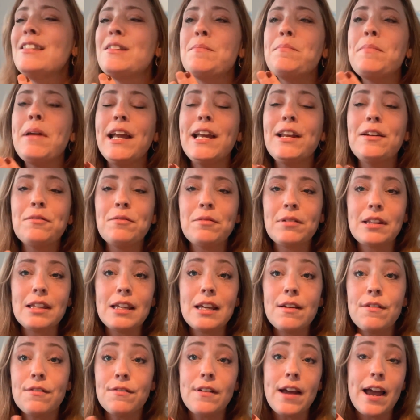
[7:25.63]
pain
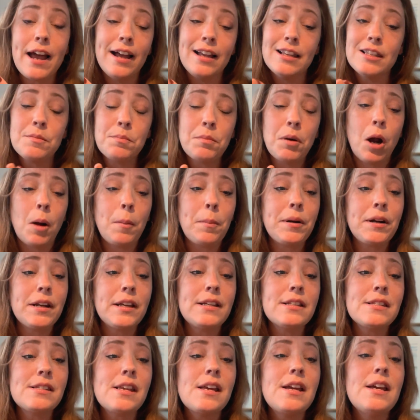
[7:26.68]
relief as
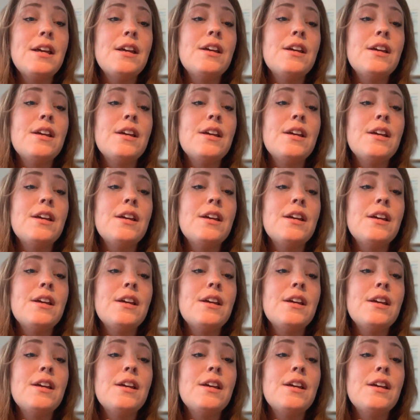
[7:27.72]
properties.